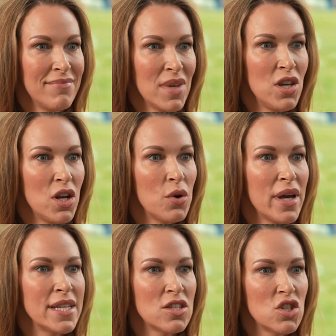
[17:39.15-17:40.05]

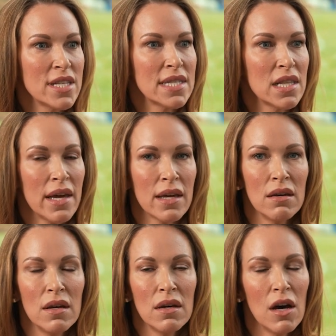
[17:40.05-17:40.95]
It's just like
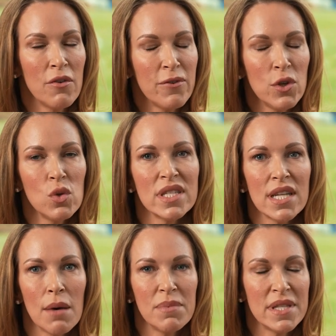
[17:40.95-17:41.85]
a few
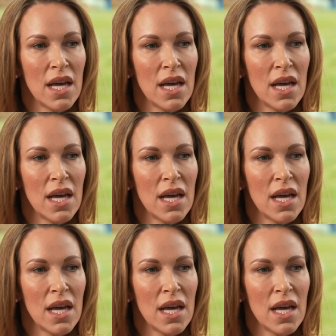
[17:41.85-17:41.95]
steps,